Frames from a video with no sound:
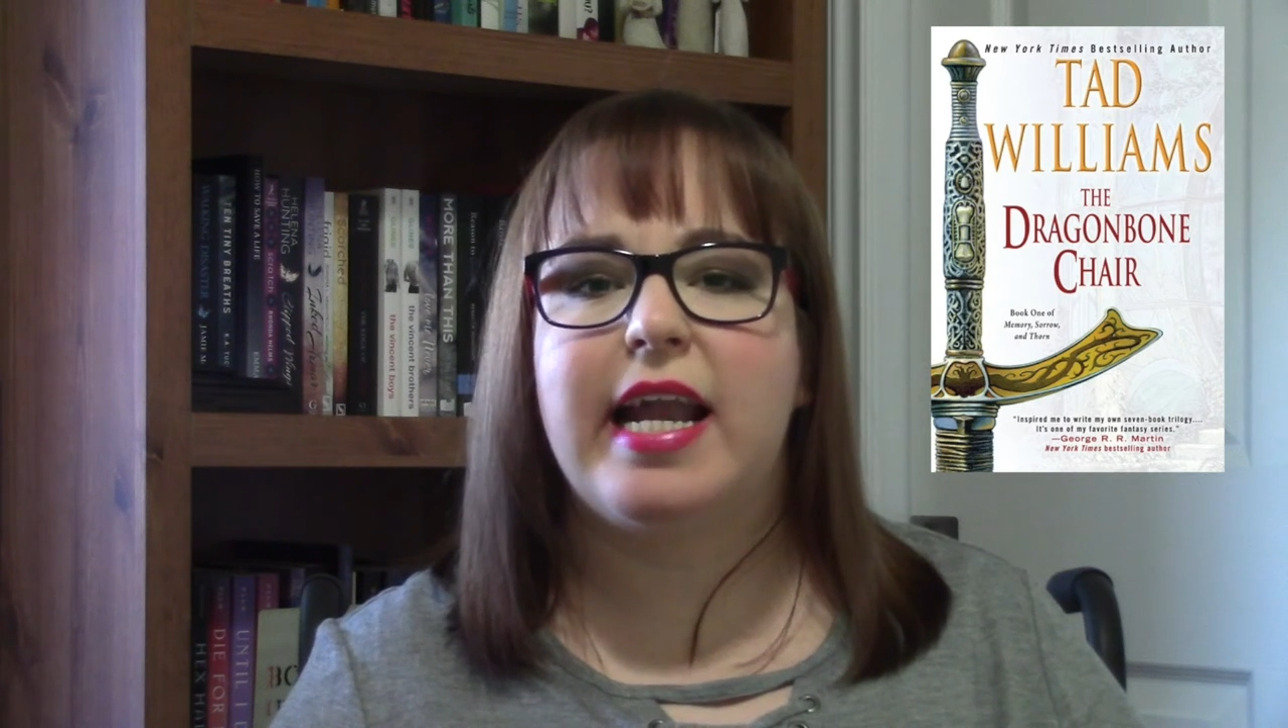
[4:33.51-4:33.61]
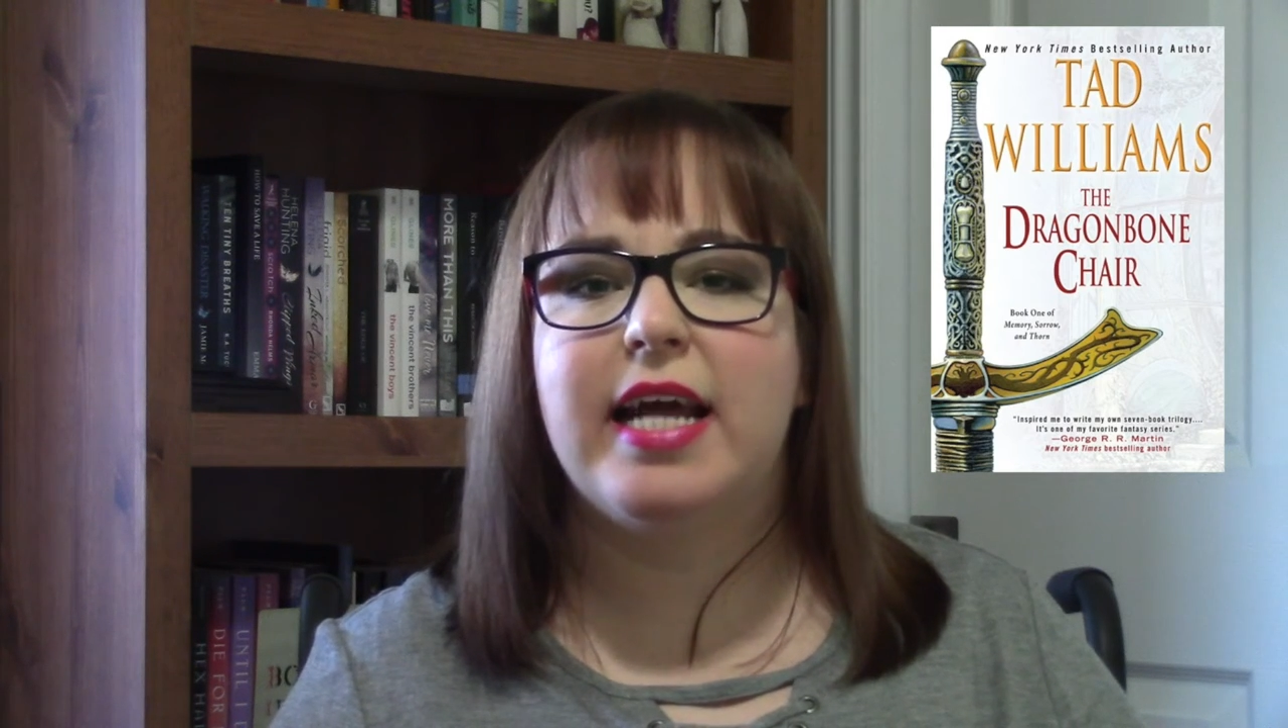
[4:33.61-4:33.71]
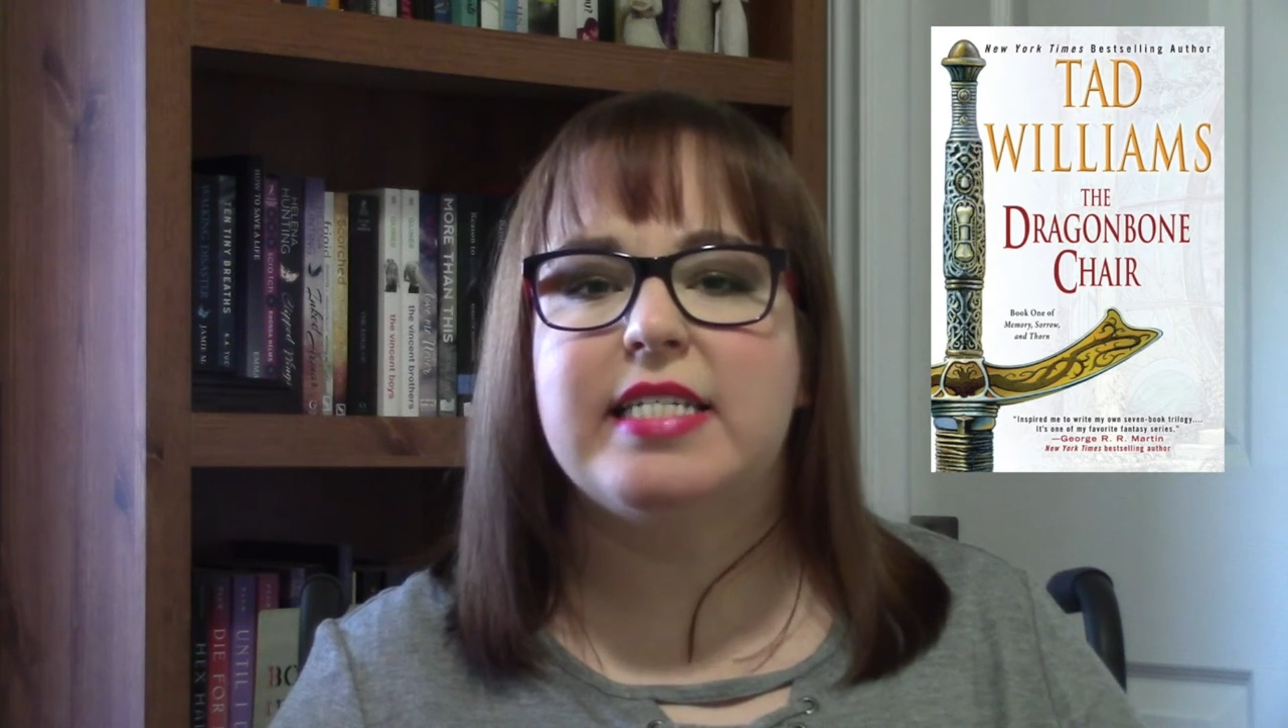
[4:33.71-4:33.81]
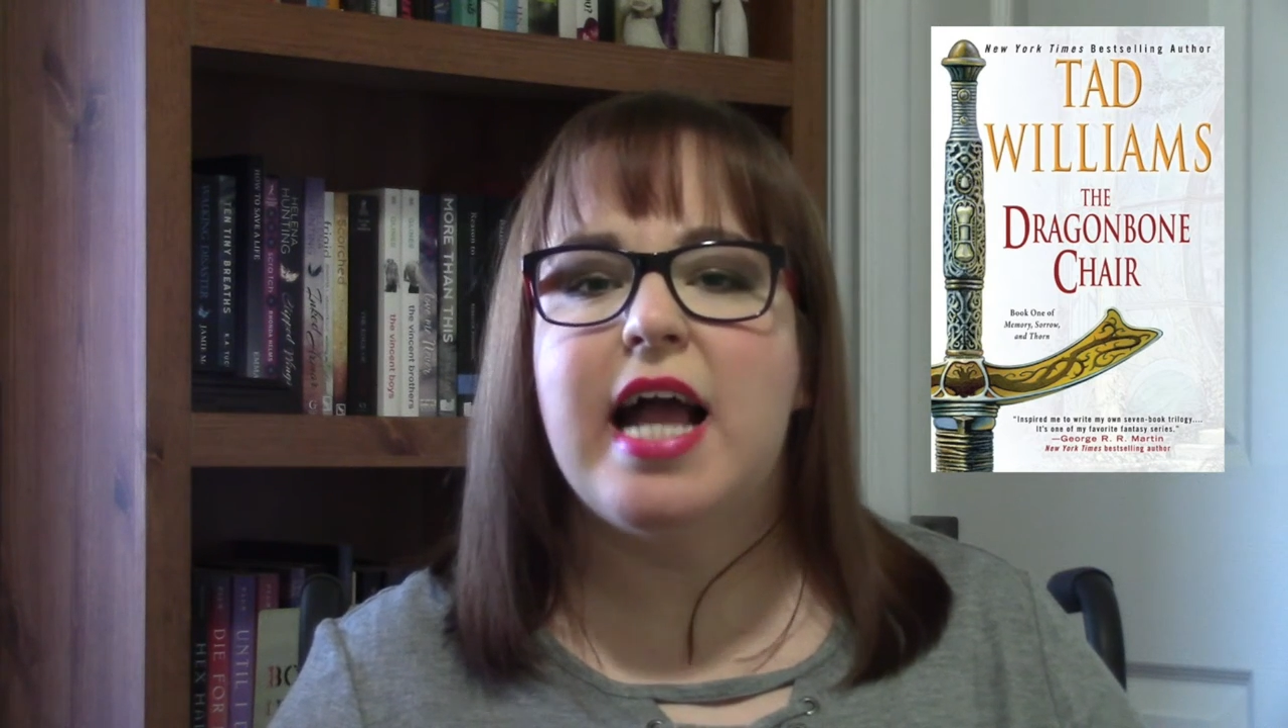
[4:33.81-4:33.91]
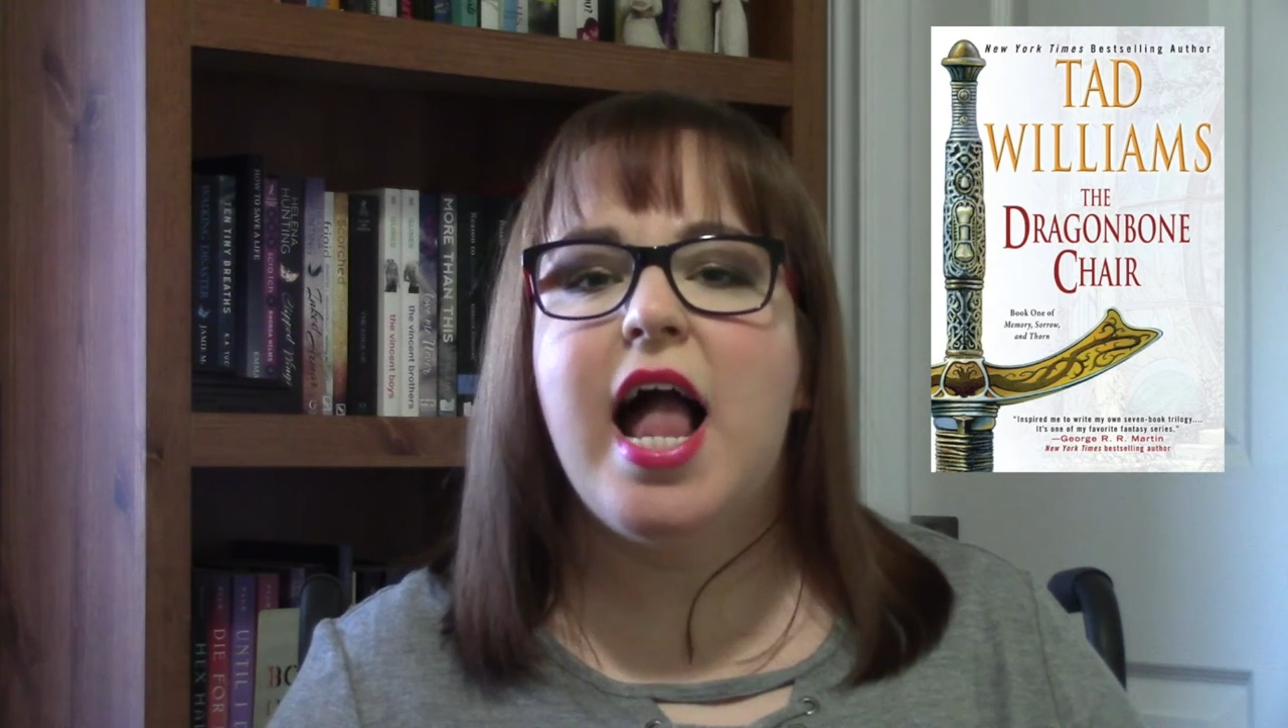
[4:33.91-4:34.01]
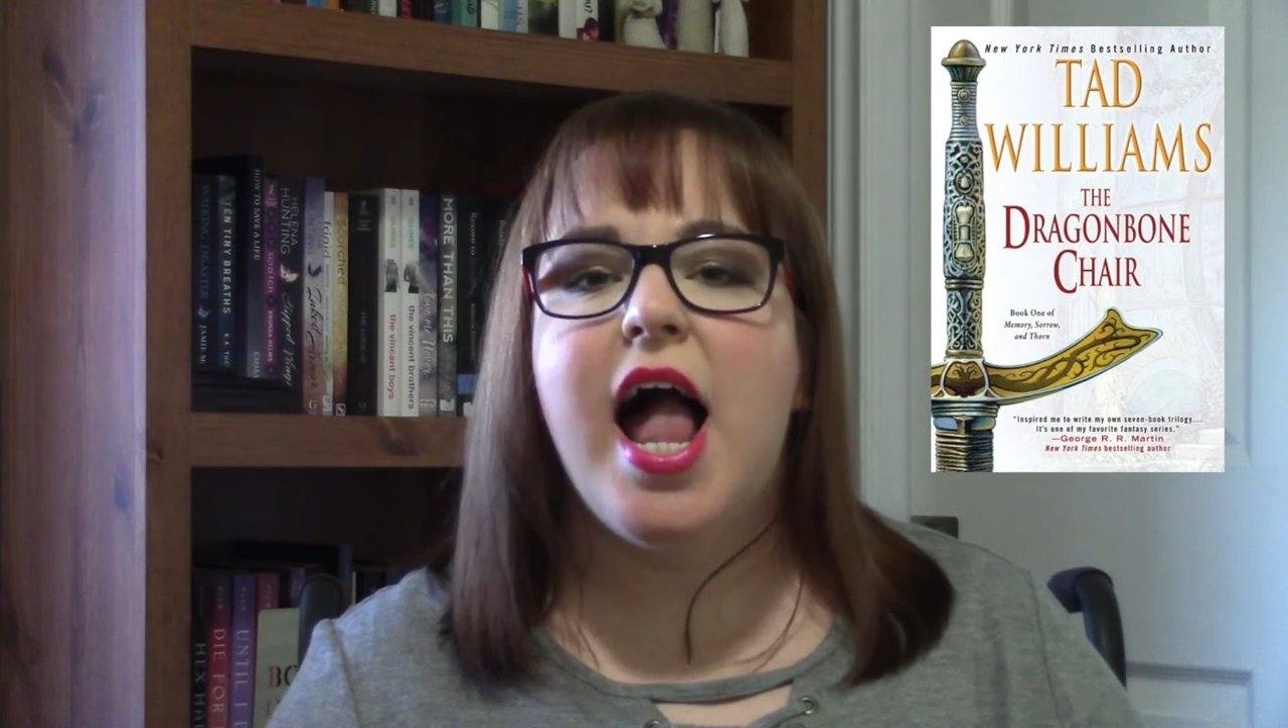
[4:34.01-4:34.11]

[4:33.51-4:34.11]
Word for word: in it,